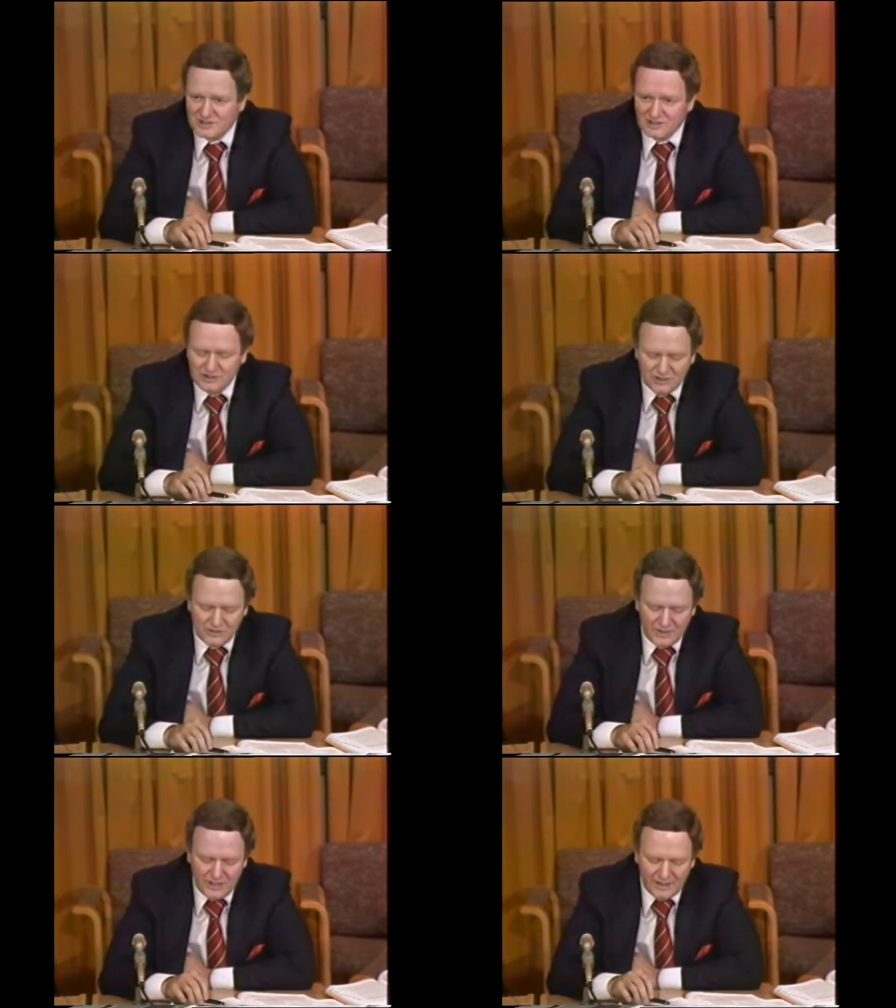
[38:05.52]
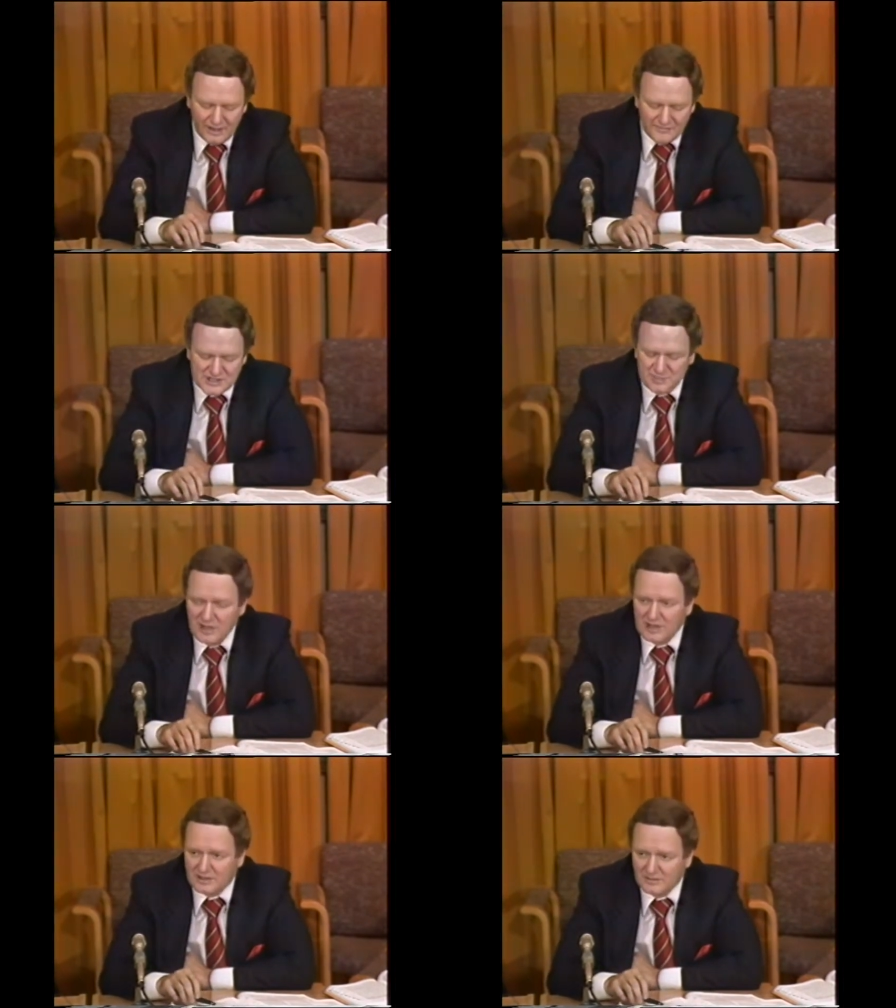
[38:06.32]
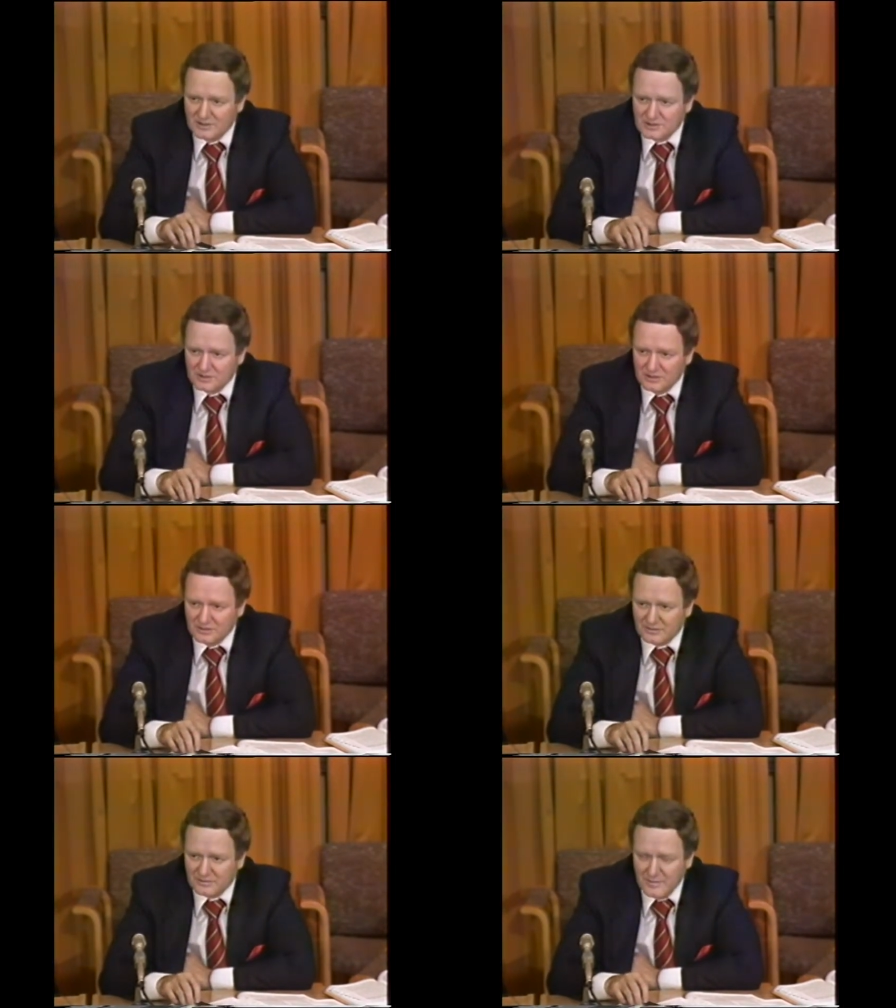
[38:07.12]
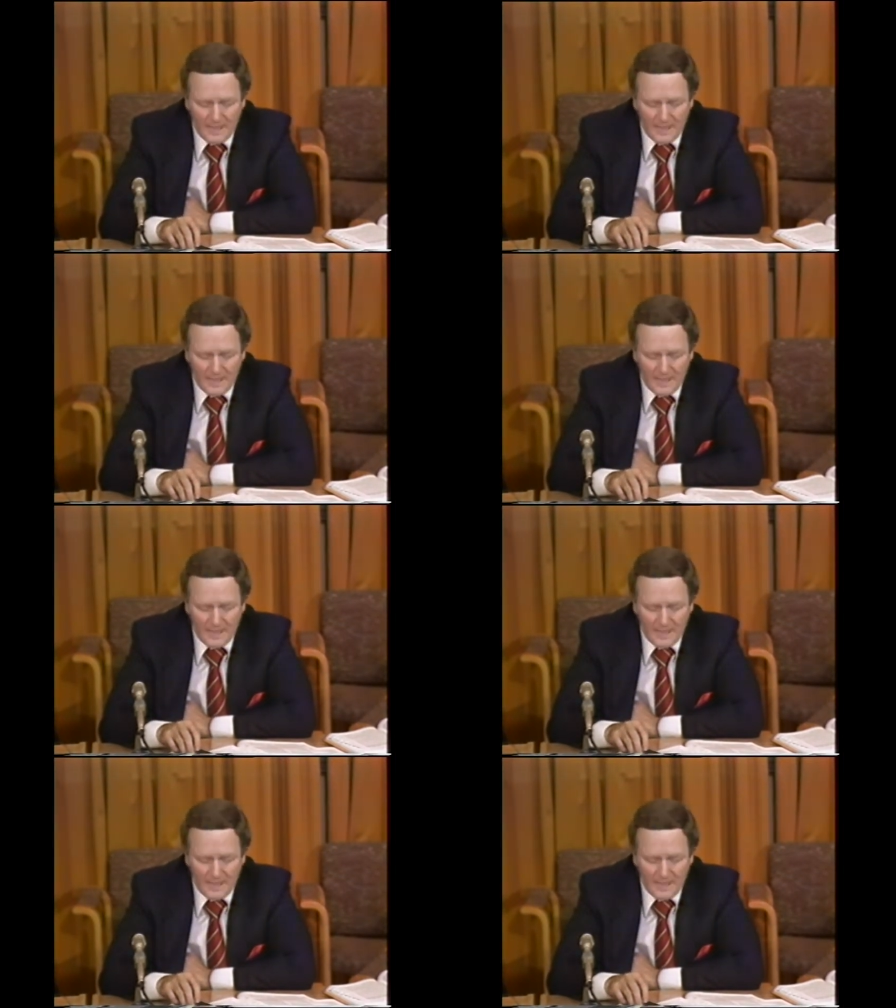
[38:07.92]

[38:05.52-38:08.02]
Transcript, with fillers: the duty of speaking the truth.